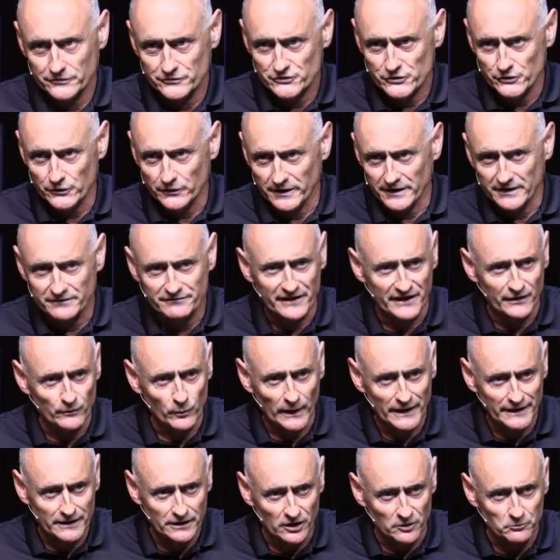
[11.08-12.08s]
to give a
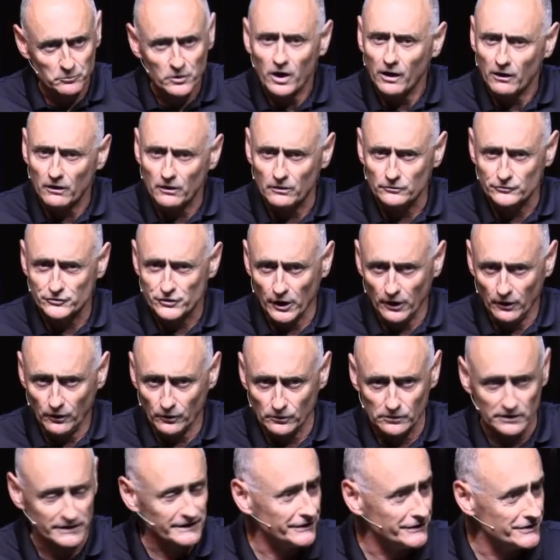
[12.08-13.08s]
wake up call to
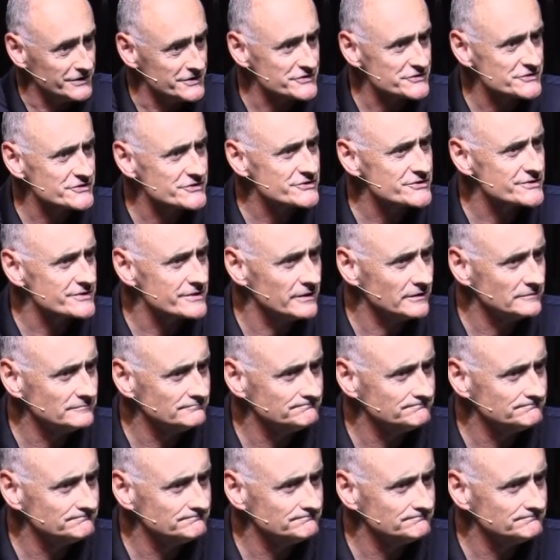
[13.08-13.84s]
holiness.